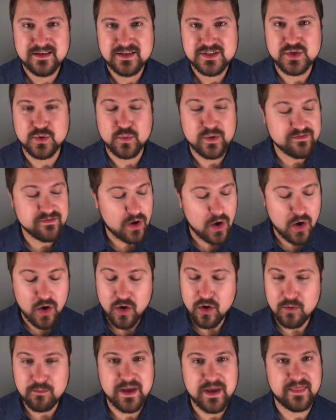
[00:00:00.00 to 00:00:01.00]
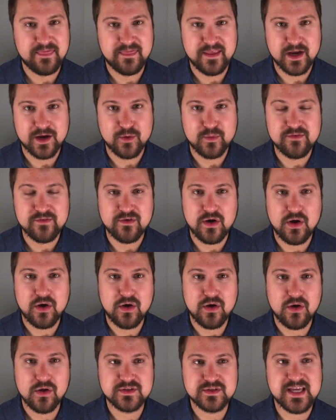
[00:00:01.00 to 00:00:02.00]
So we've all been there. We've
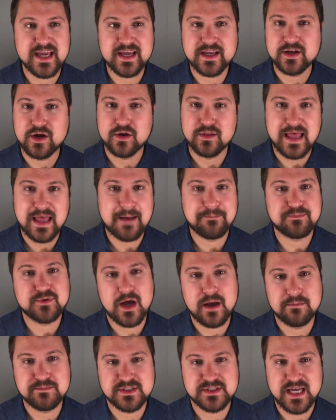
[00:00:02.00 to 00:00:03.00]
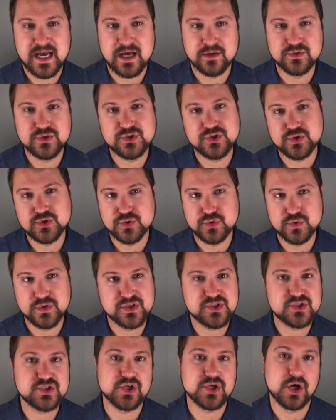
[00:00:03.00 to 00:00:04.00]
all taken our laptops down to the
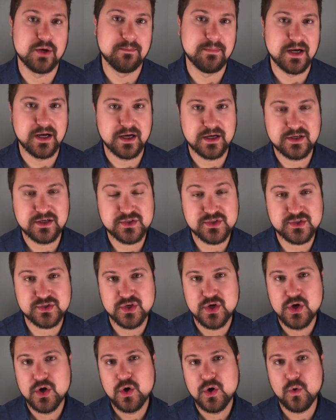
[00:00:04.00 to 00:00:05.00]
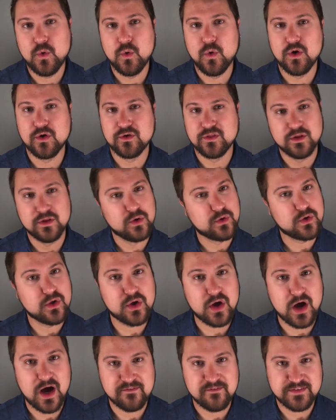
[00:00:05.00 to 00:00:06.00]
Starbucks or the local
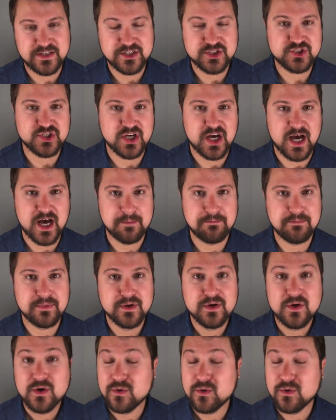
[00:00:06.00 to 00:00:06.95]
coffee shop,